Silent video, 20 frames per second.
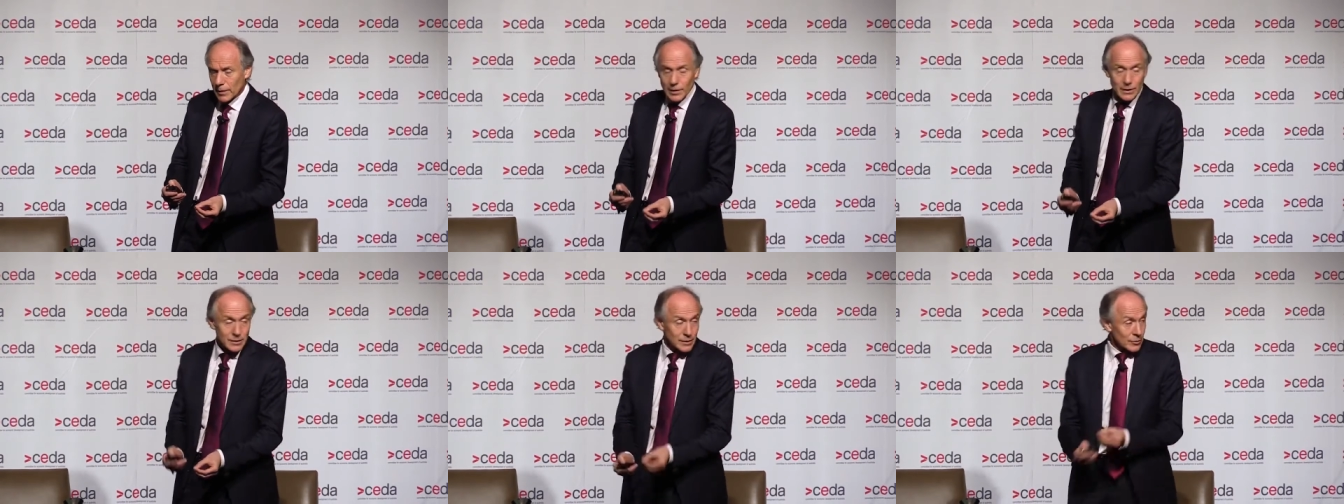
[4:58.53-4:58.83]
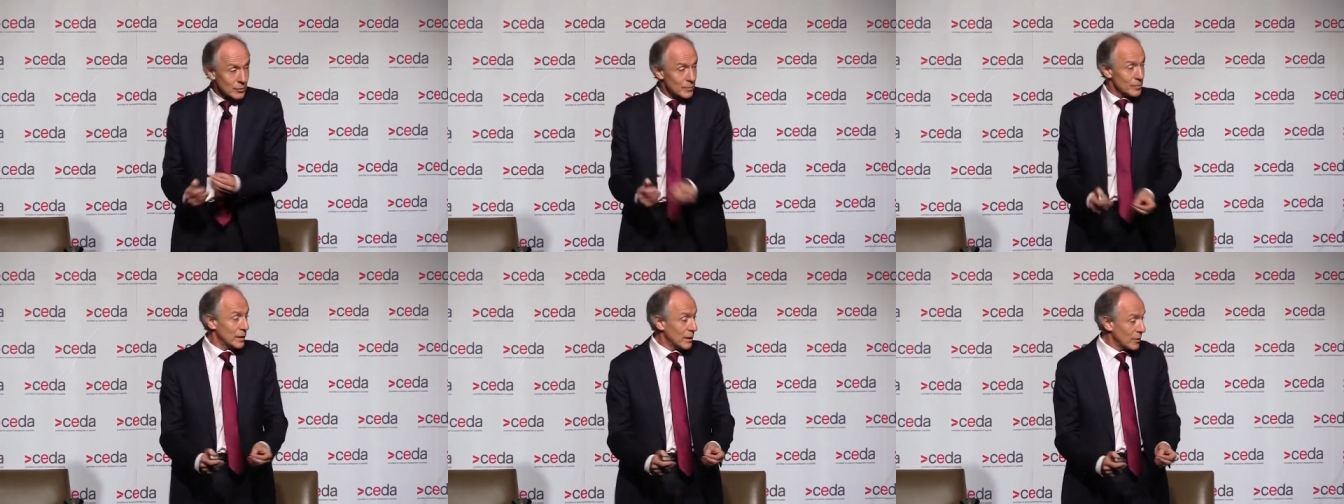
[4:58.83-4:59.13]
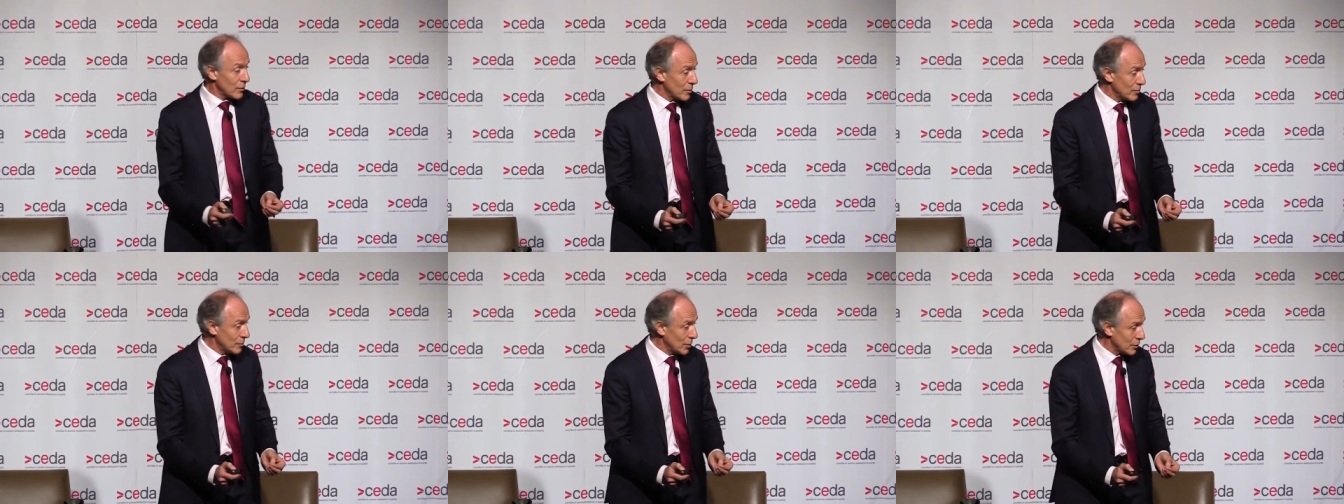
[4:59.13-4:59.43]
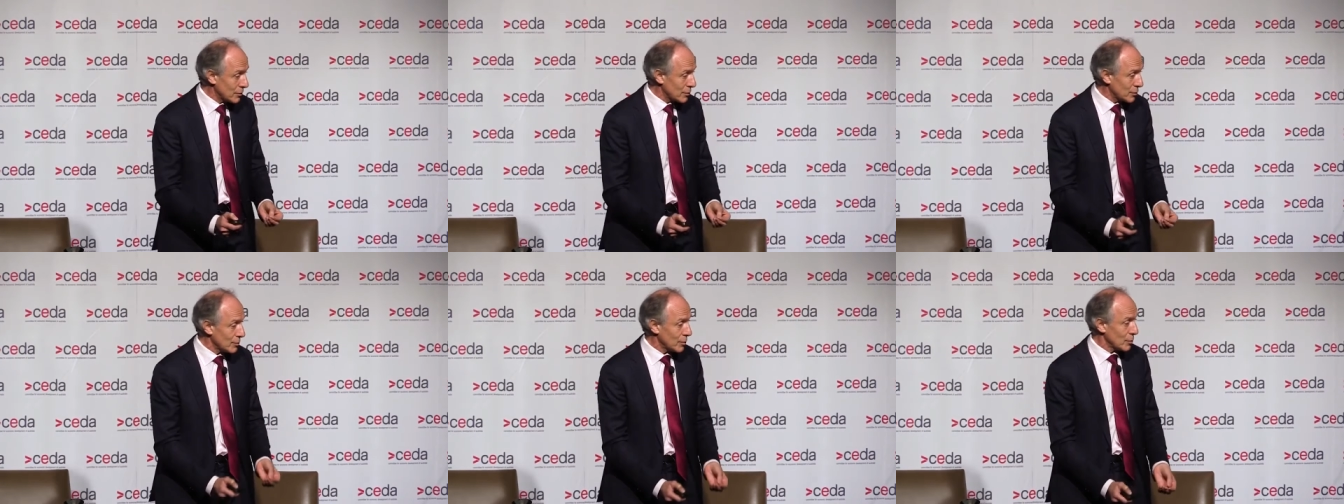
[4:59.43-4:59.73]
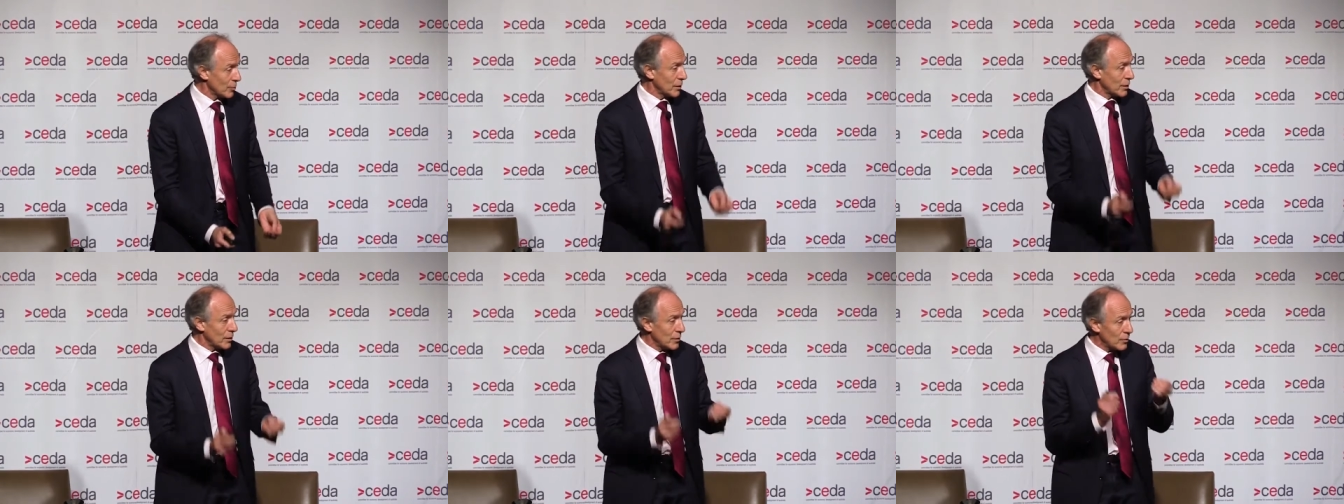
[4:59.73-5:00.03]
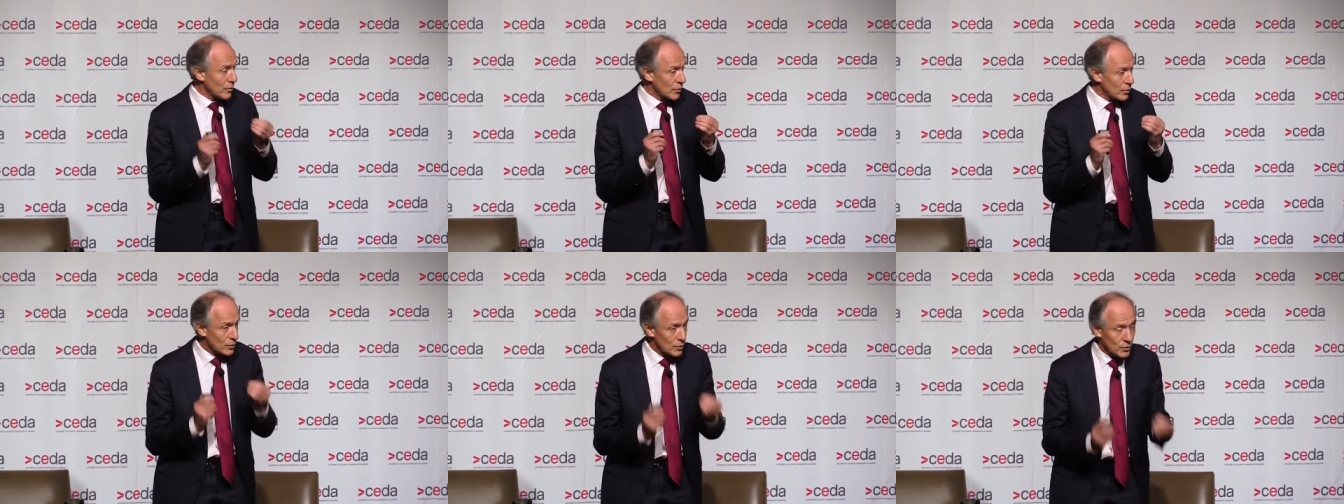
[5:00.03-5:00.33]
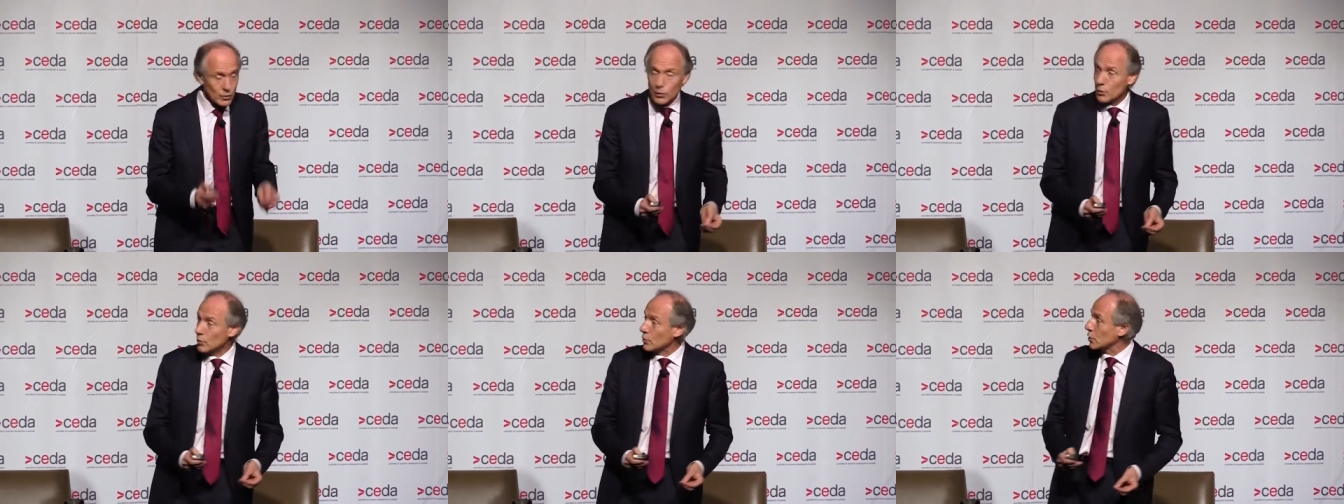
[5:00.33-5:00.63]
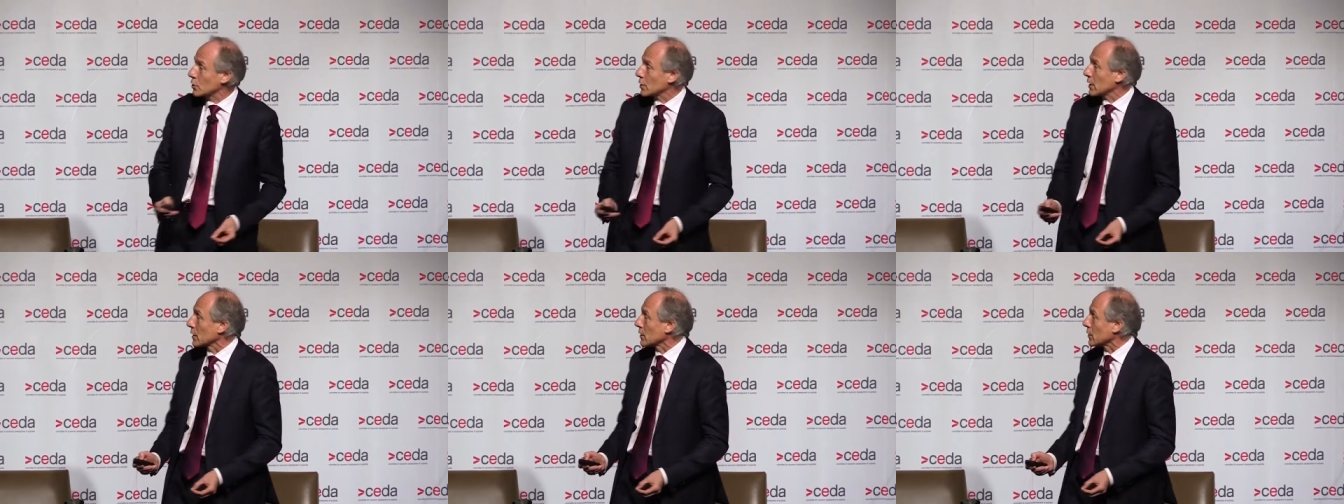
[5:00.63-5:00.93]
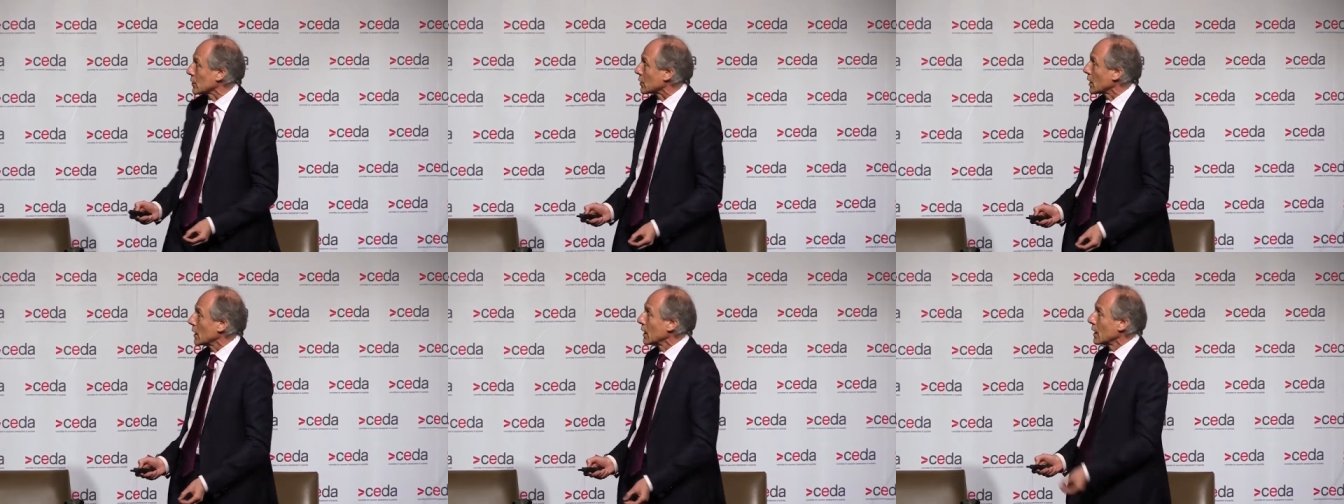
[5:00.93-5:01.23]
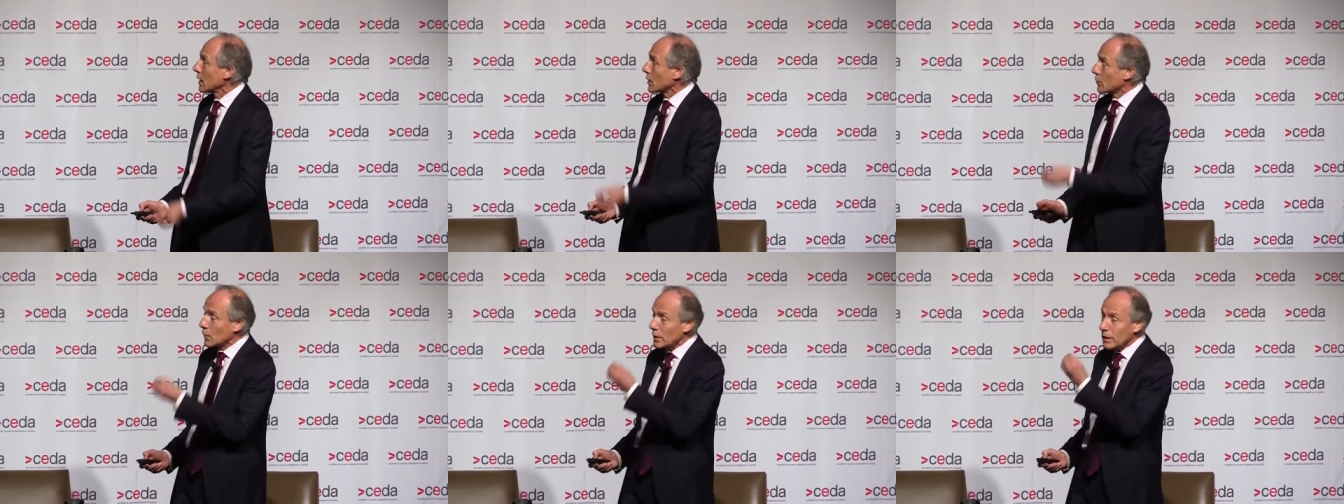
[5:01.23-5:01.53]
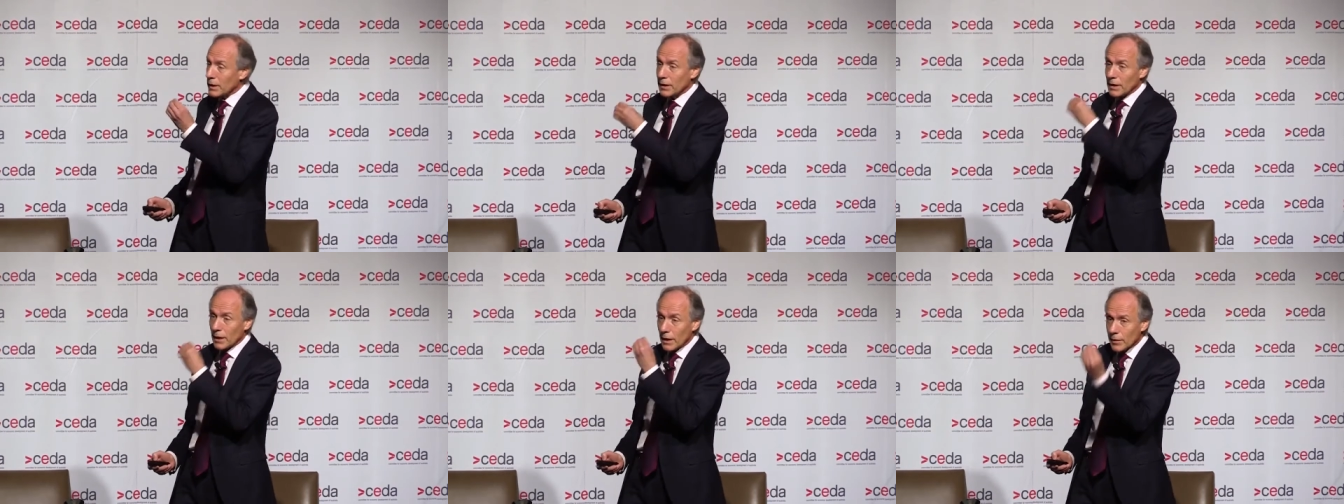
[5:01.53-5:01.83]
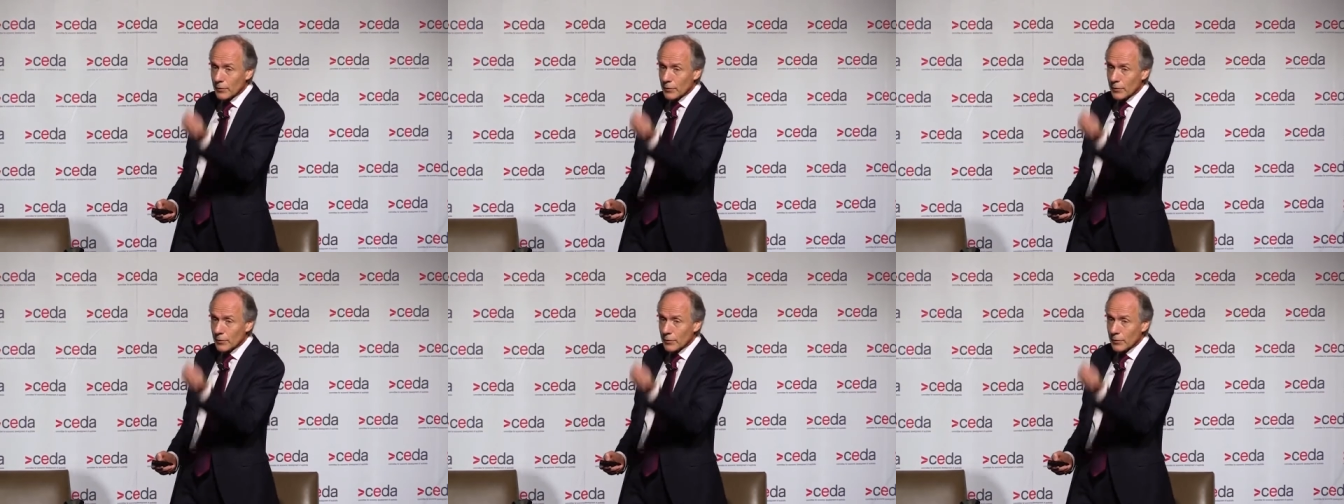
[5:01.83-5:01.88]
That doesn't mean it's impossible, but it is a huge challenge. We need